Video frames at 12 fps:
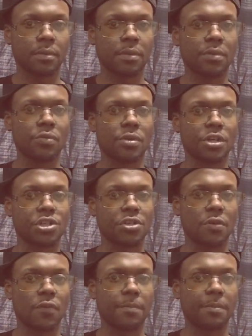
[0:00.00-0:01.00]
And you get
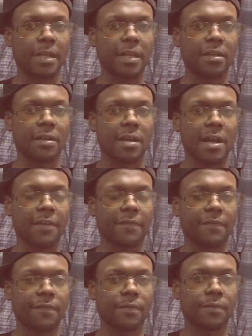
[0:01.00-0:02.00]
your hope late in
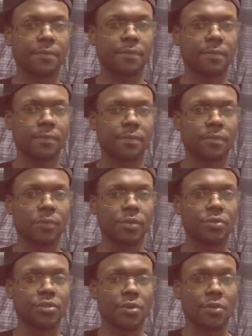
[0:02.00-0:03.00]
life. When
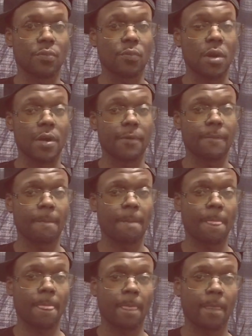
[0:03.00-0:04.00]
you turn, what,
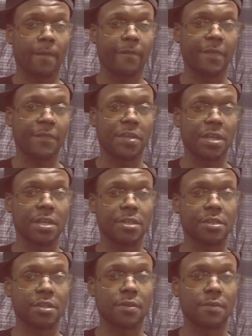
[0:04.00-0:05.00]
fifty
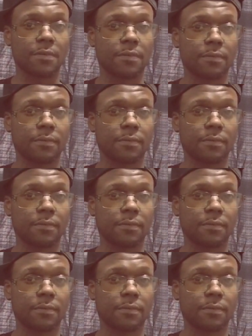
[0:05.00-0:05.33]
years old?